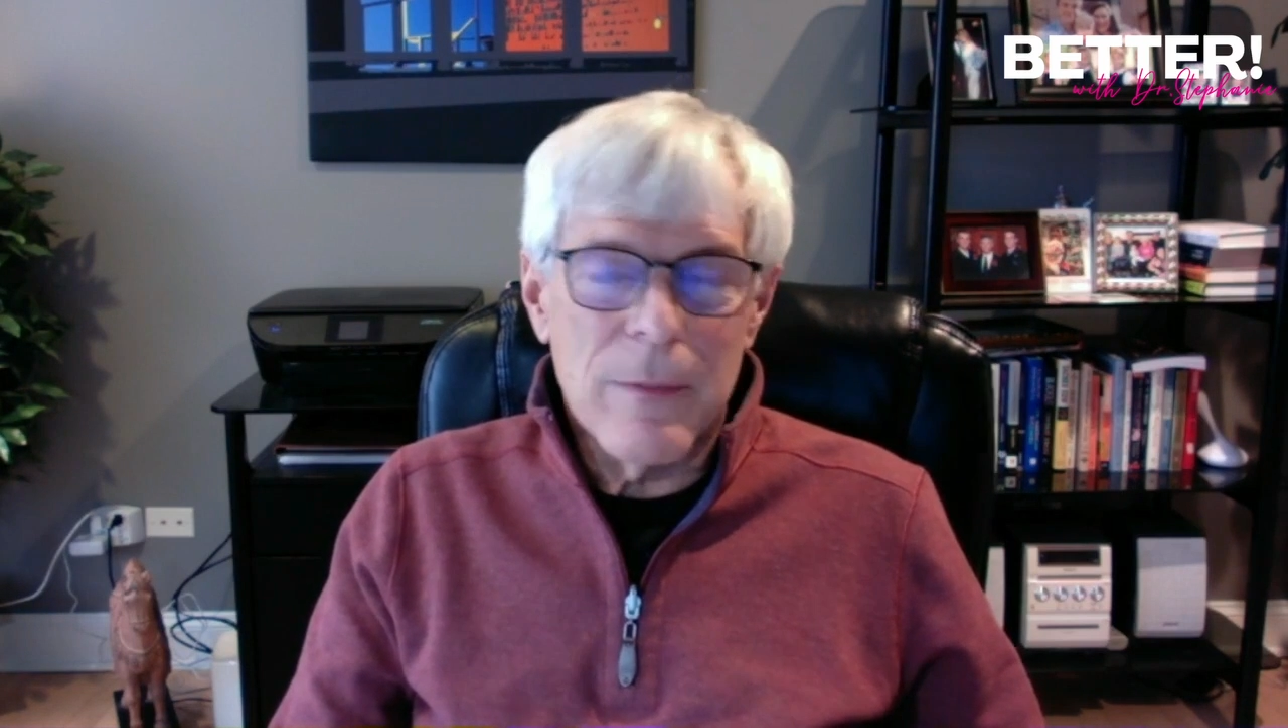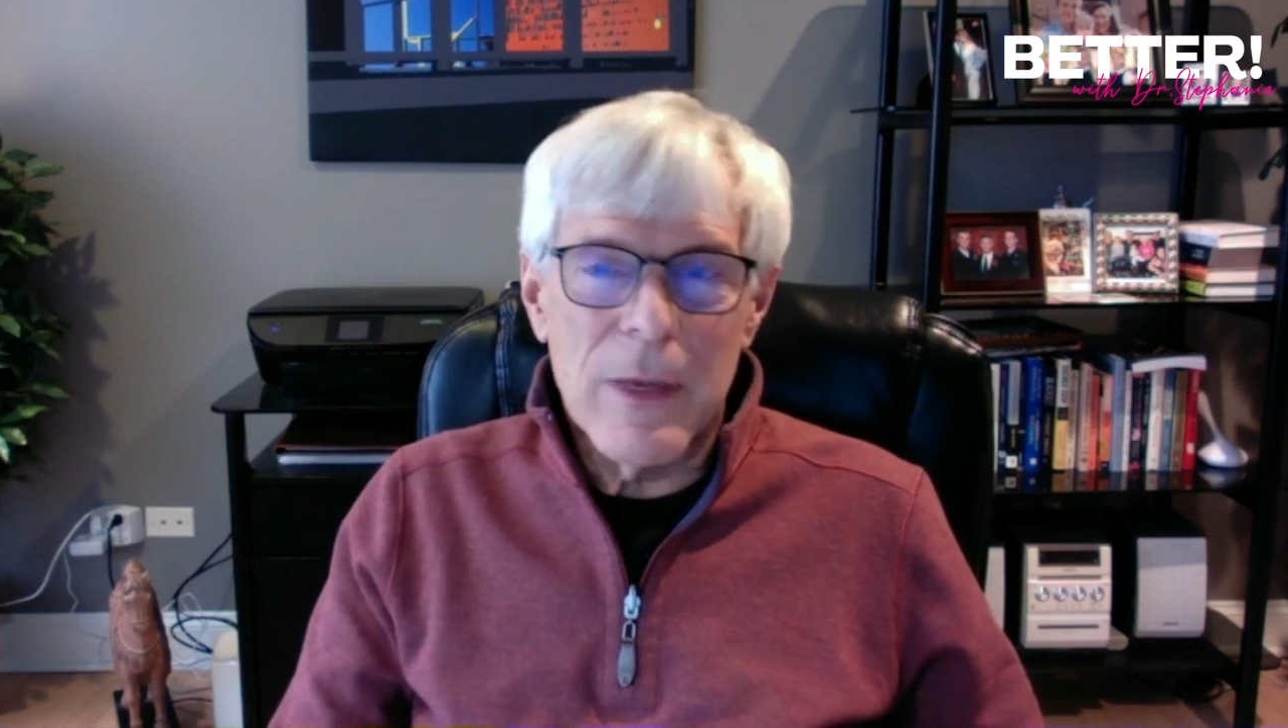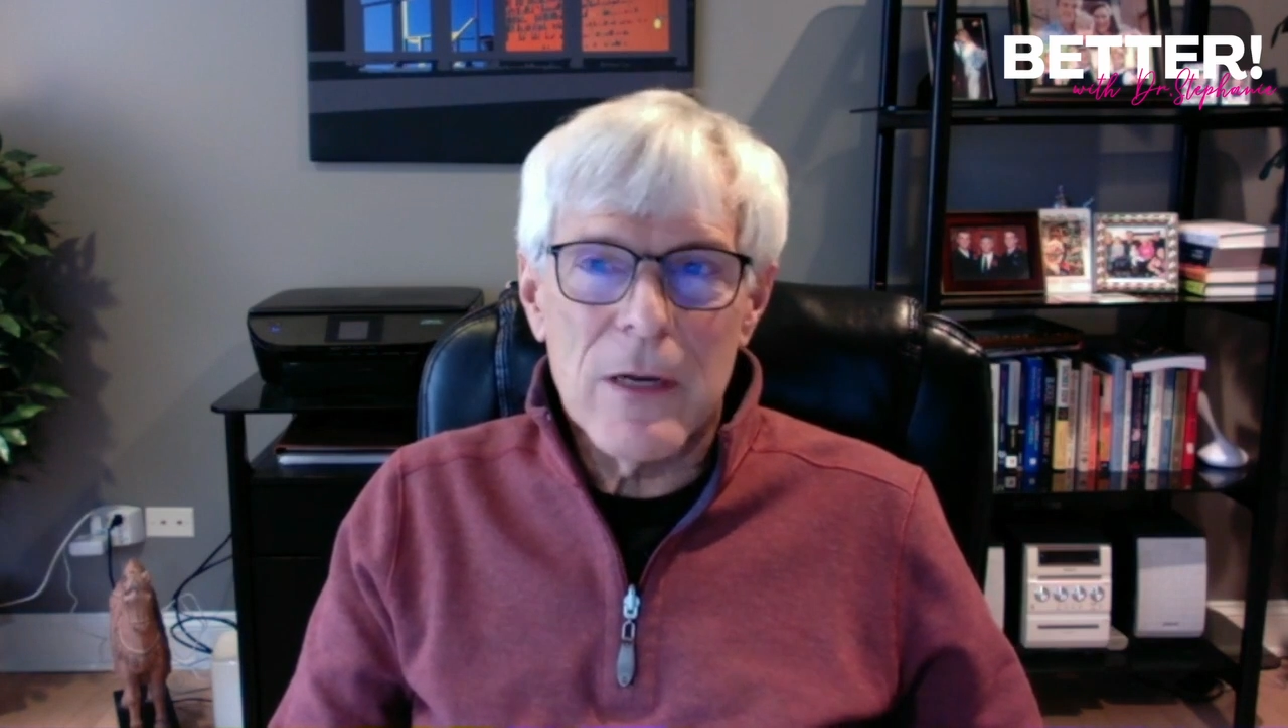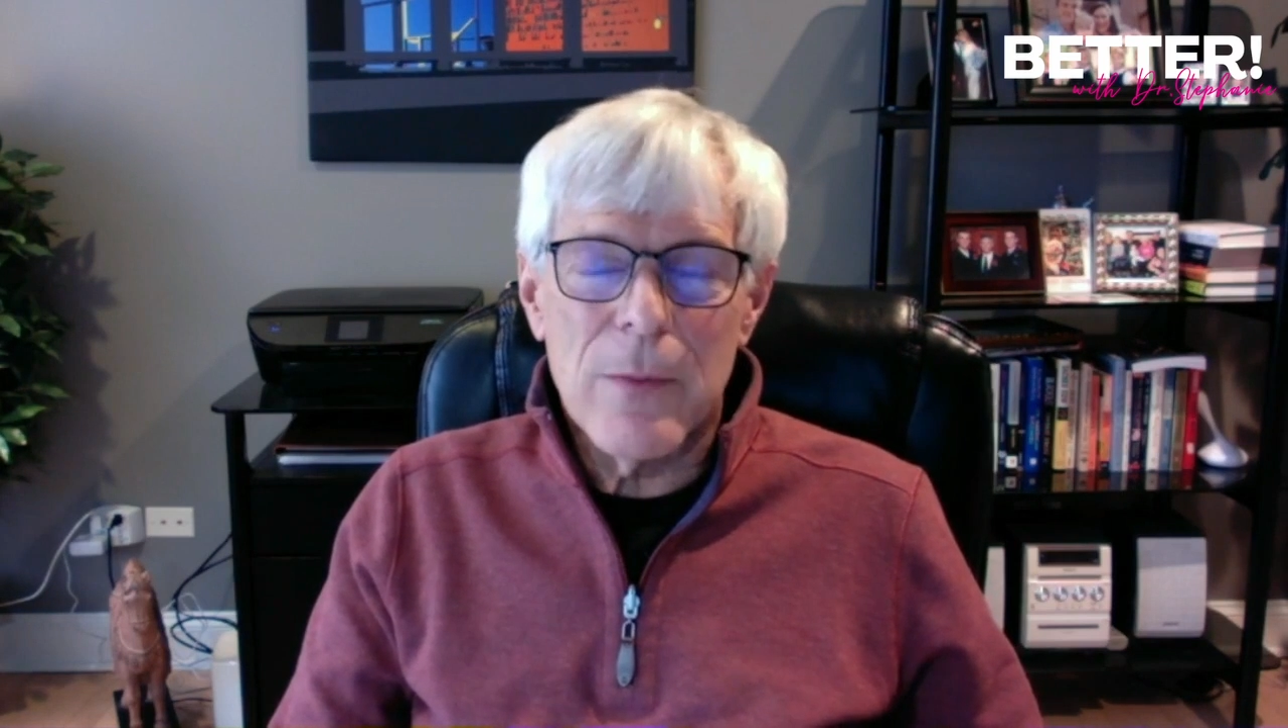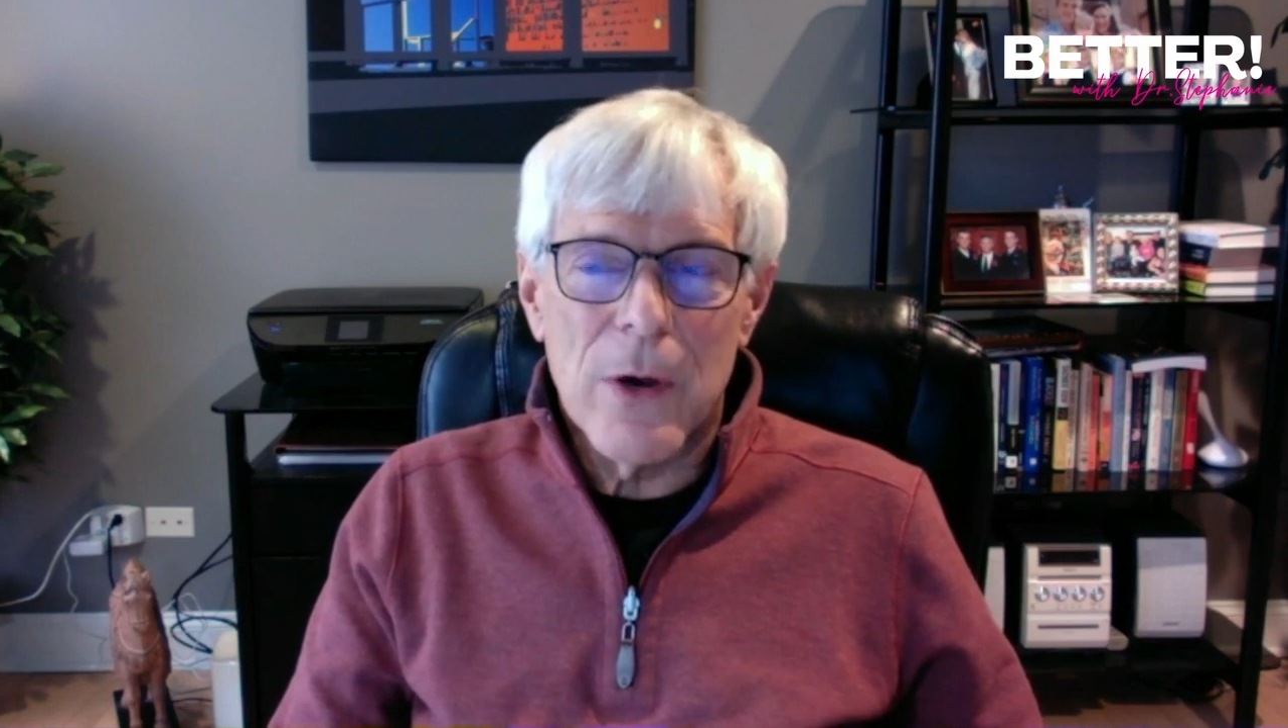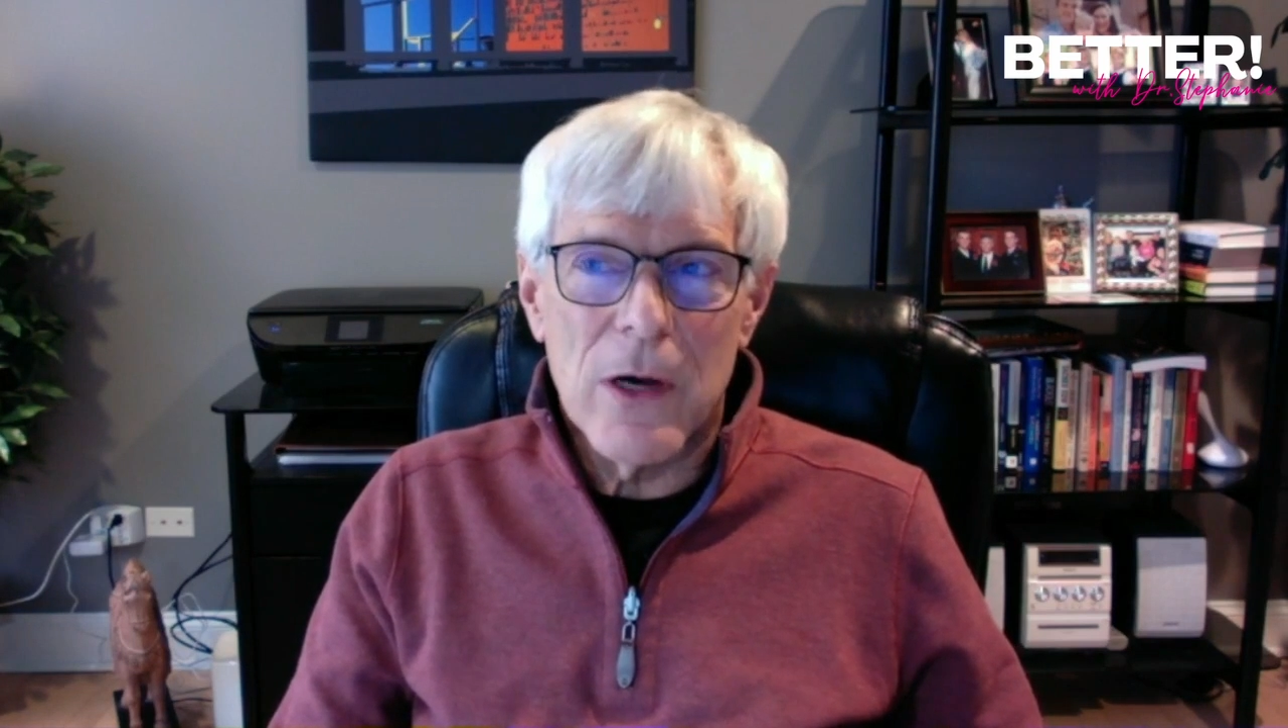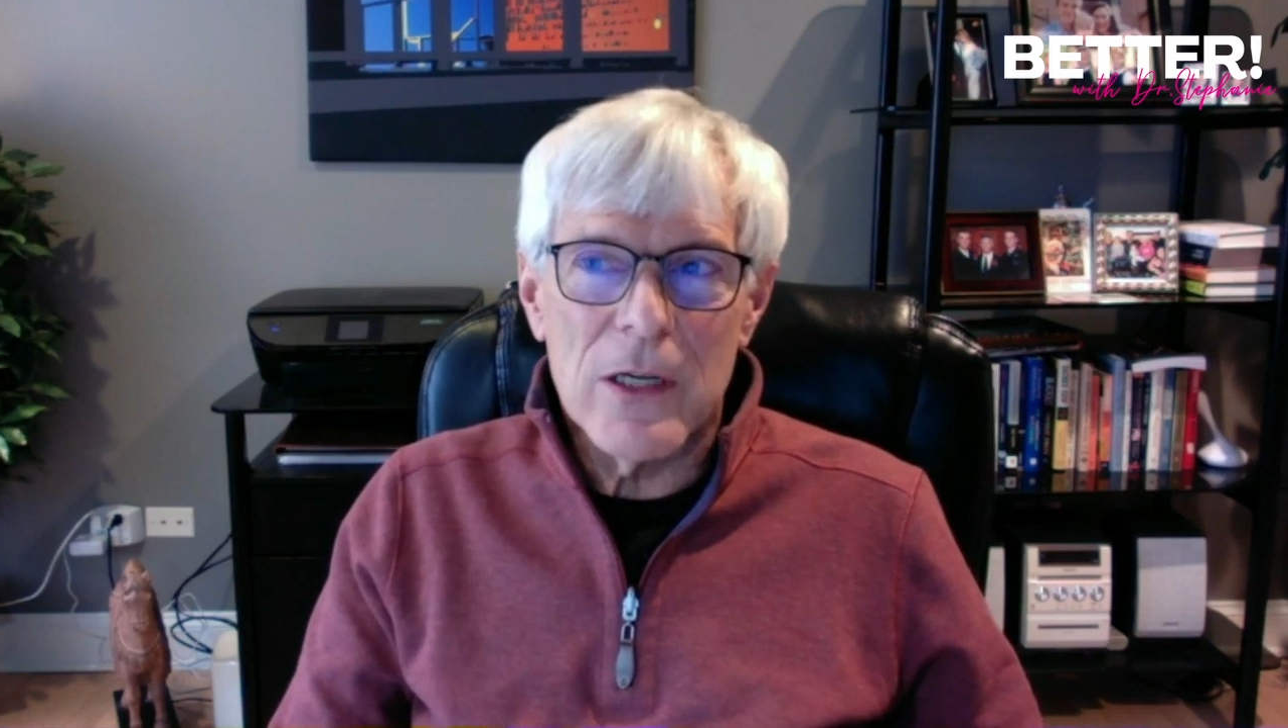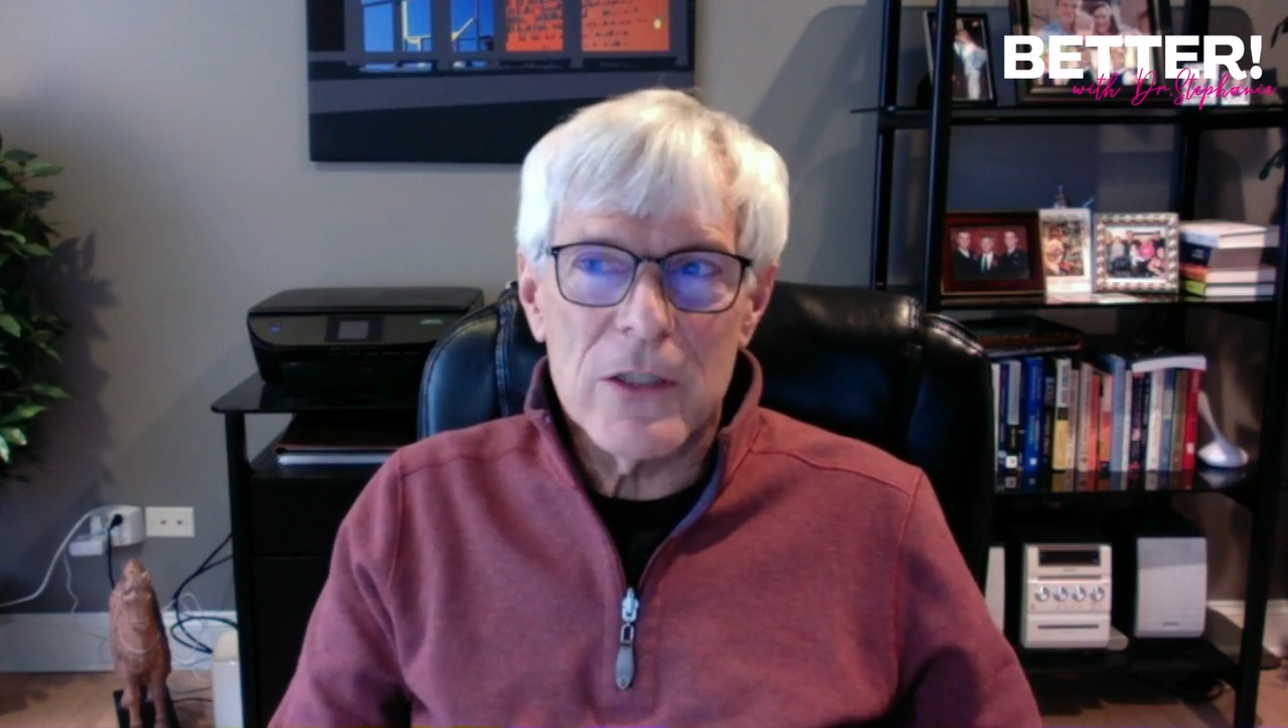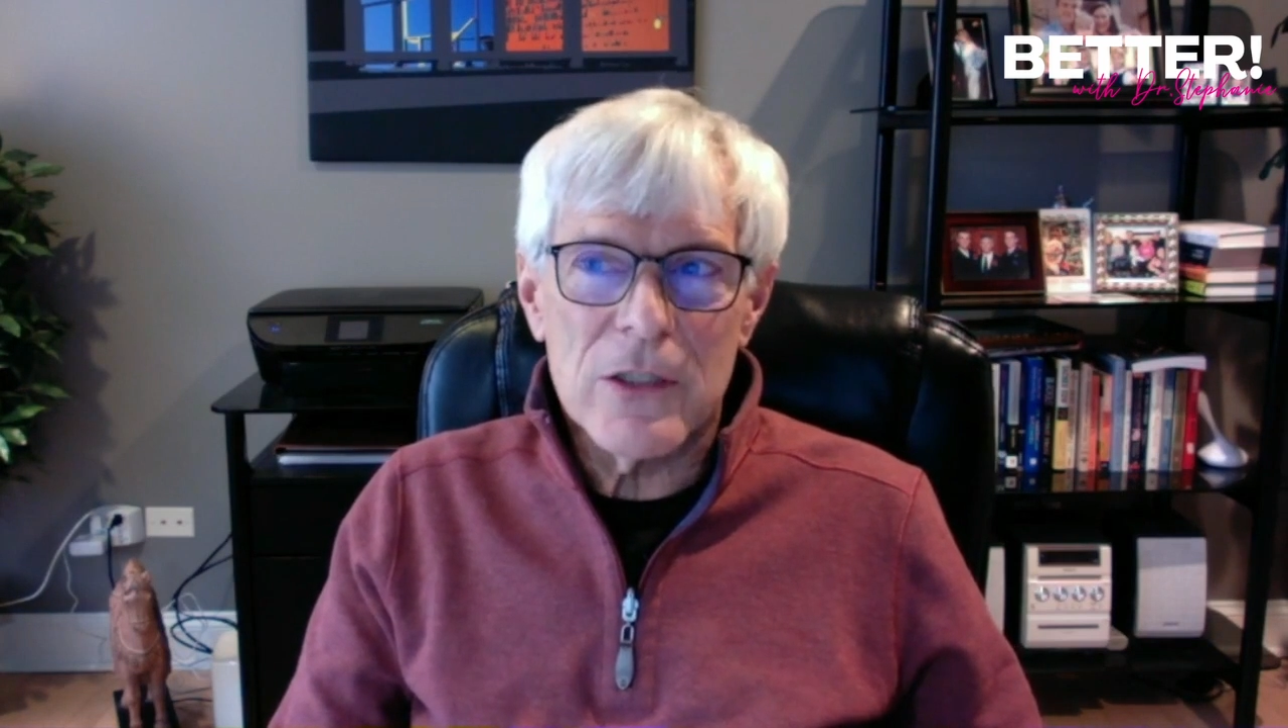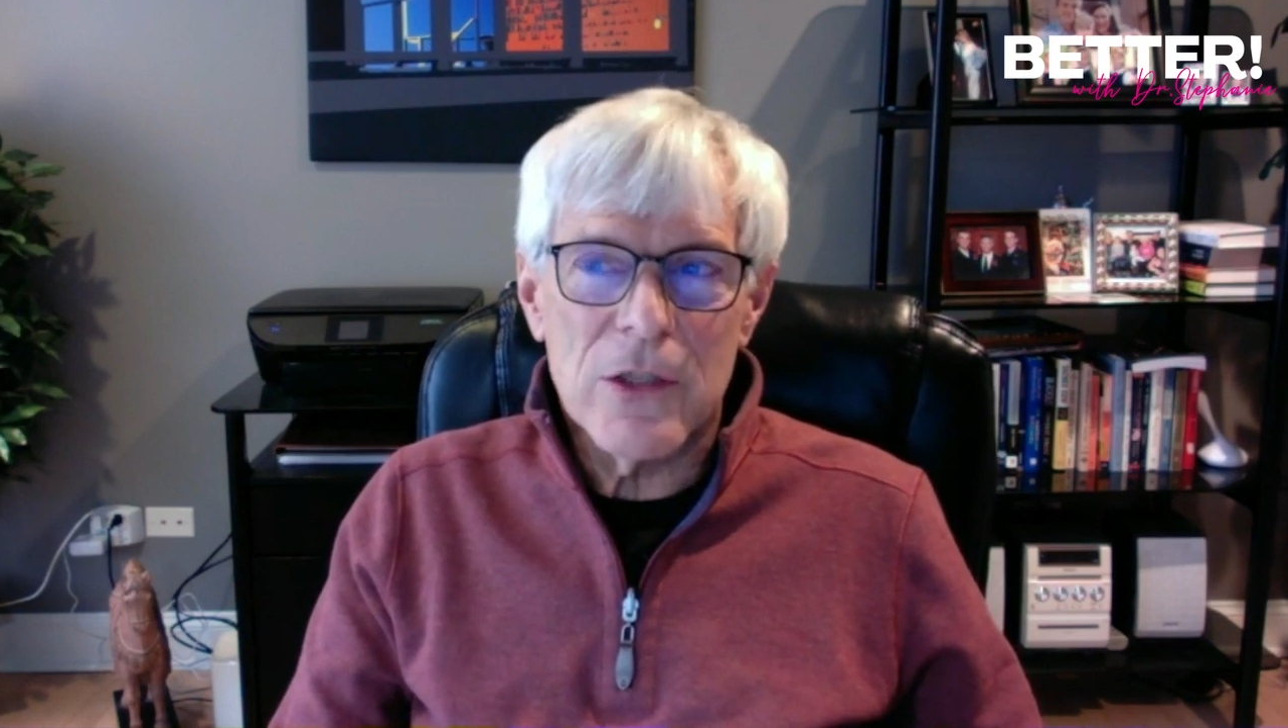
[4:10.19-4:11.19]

menopause